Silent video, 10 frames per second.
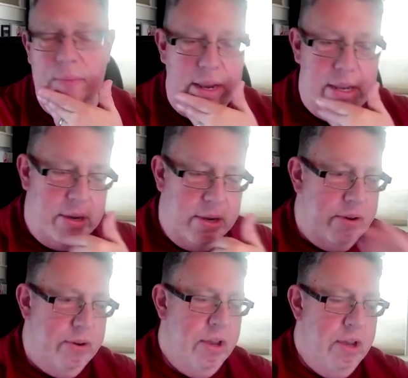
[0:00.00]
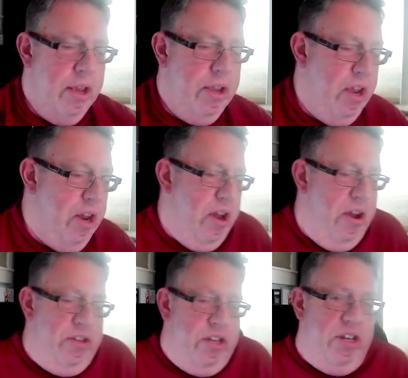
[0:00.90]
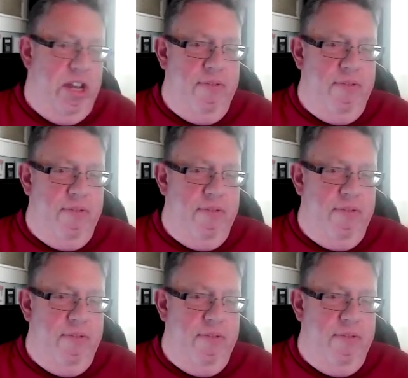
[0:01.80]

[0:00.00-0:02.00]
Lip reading: and what just